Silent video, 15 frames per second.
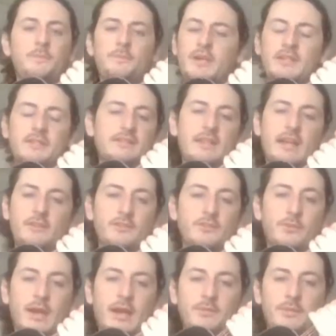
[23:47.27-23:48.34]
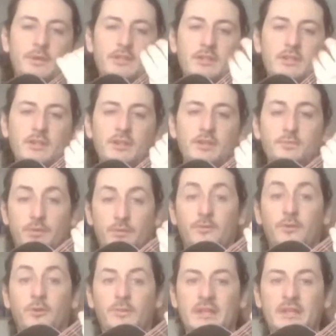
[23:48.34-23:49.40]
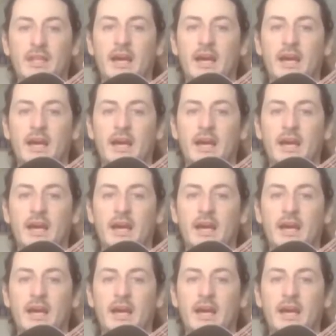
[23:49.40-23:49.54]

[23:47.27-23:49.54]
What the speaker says: but it sounds great when you're performing